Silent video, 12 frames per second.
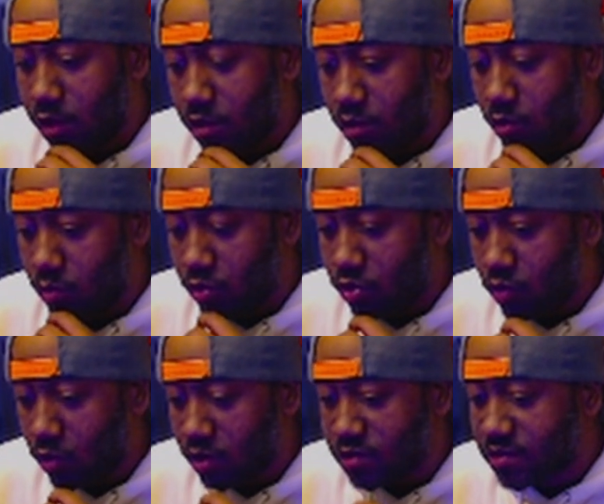
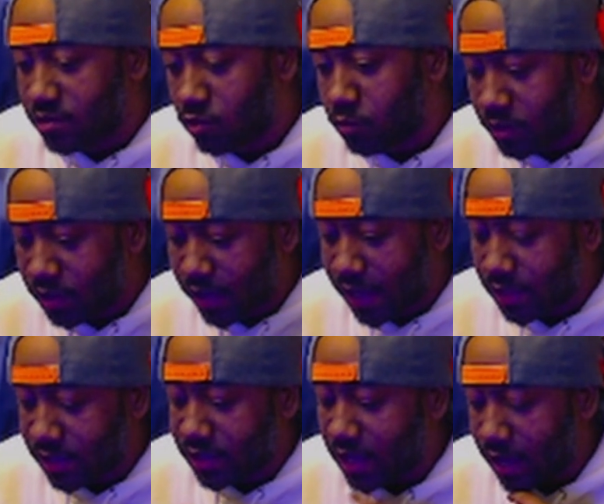You are still
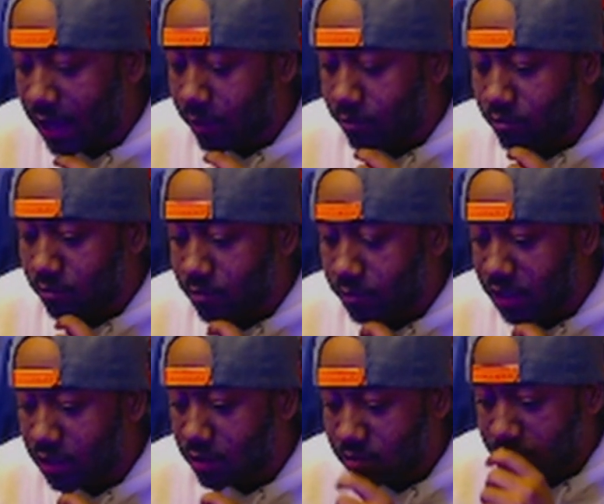playing the game,
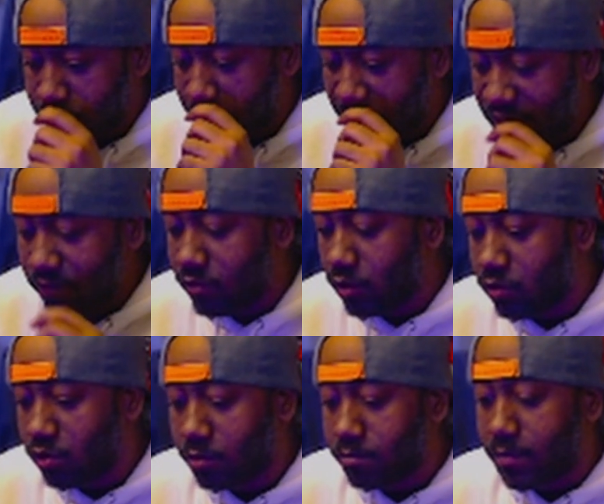because even though
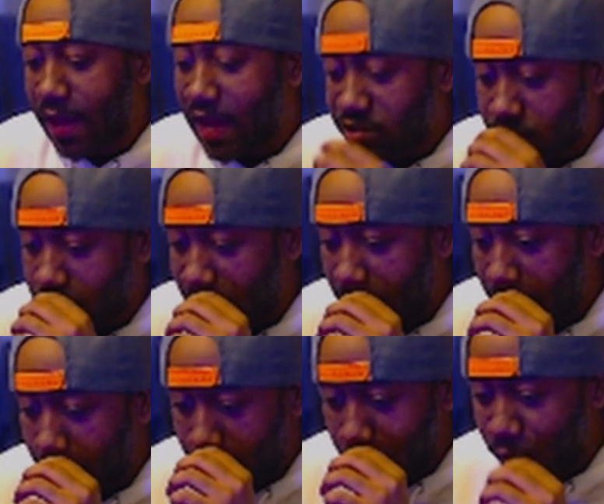you're mashing,
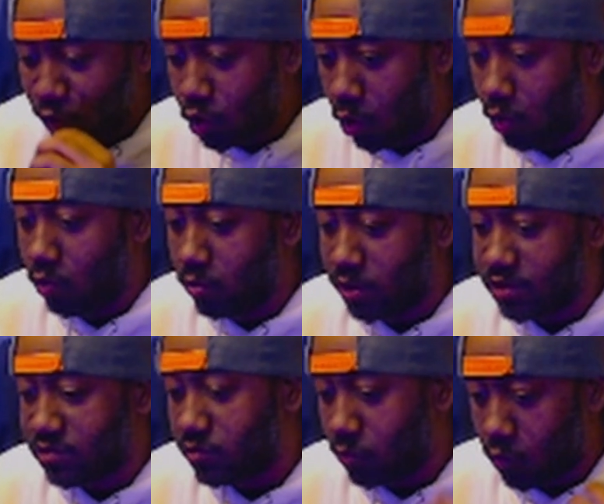your goal
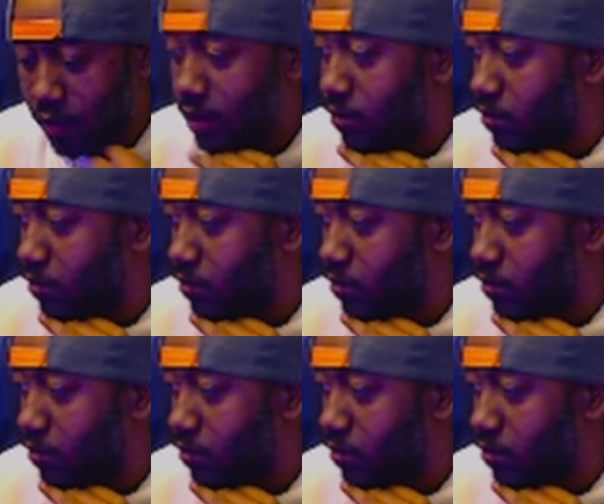is to win,